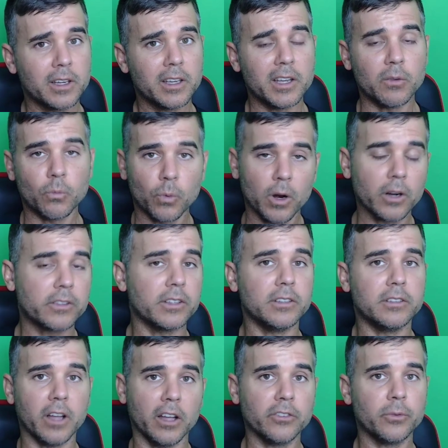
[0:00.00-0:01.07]
It works.
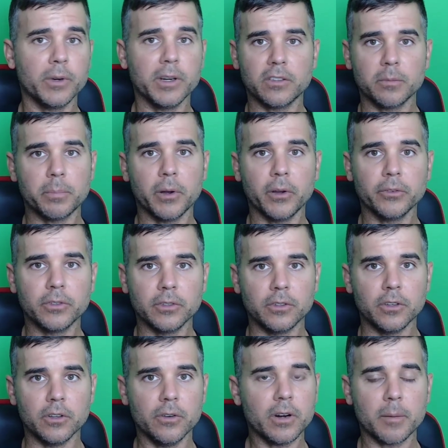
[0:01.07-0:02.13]
It does what it's supposed to
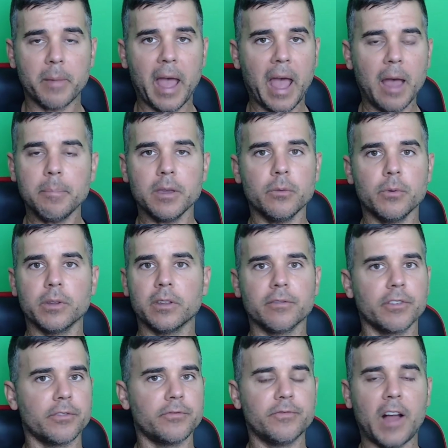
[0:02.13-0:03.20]
do, and I'm happy with it
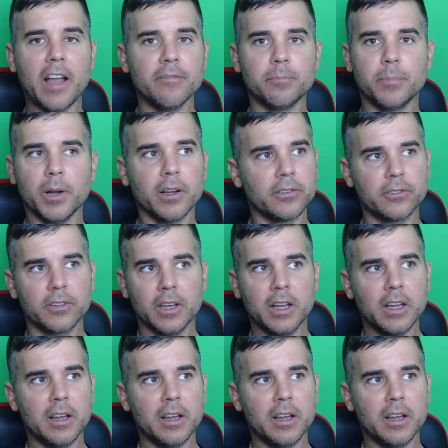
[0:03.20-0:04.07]
for $5.